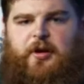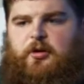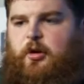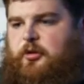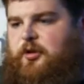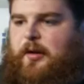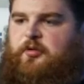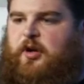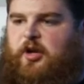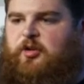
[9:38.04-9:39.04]
got the
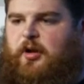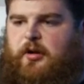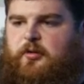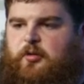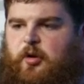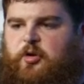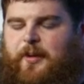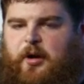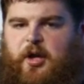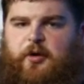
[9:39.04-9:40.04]
downsides that I talked
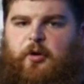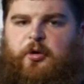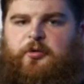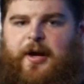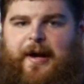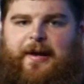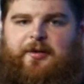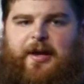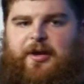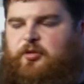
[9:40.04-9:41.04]
about earlier on, and
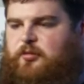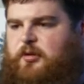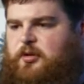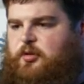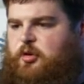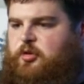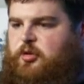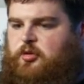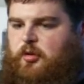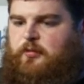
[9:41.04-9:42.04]
it is just a
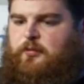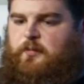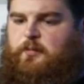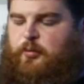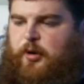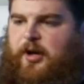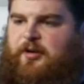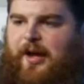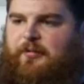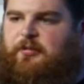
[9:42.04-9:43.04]
sort of
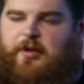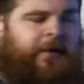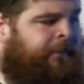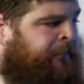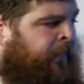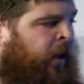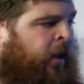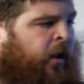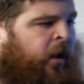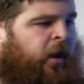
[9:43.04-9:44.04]
pre-dev thing.
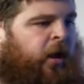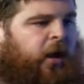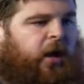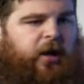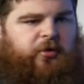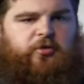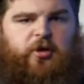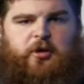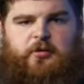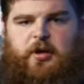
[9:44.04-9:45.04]
And
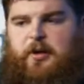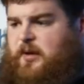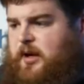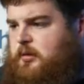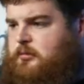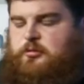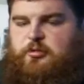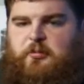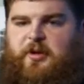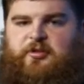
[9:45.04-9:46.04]
so my old
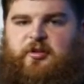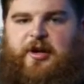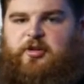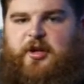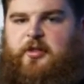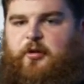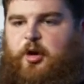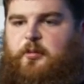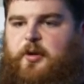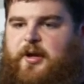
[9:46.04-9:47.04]
Scrum Master's actually in the
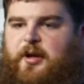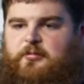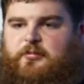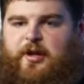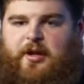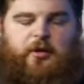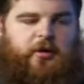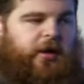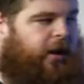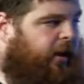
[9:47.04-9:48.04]
room, and he'll tell you
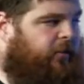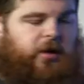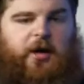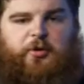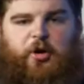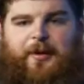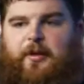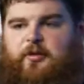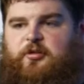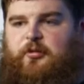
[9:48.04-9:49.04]
that I harped on about
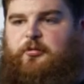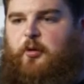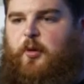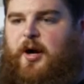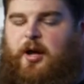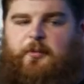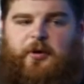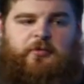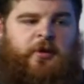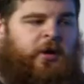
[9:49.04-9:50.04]
this stuff for a while,
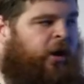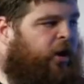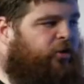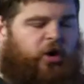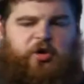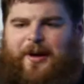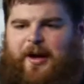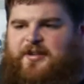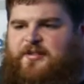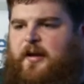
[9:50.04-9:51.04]
but joked about
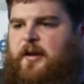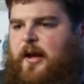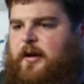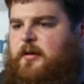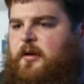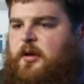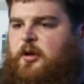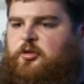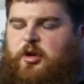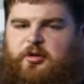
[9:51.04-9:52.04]
extending it.
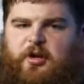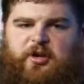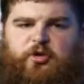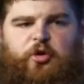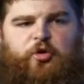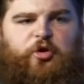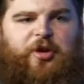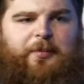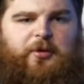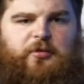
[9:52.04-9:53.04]
So it shouldn't just
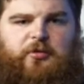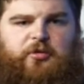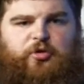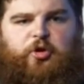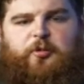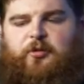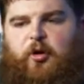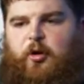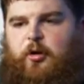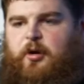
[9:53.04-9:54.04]
happen just
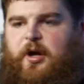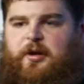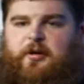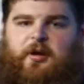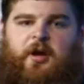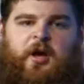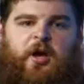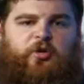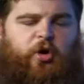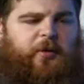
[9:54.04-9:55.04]
before, and
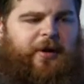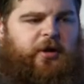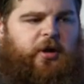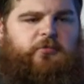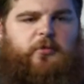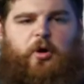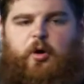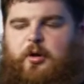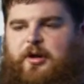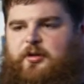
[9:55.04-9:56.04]
talking about,
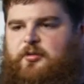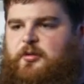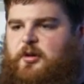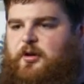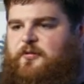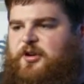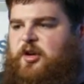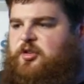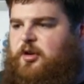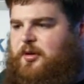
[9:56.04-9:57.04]
all these
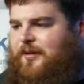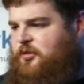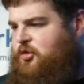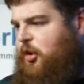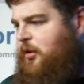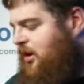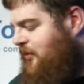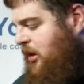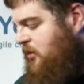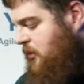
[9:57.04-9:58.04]
conversations I was having during
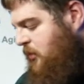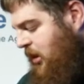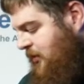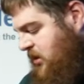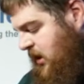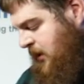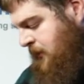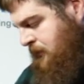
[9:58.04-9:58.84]
development previously.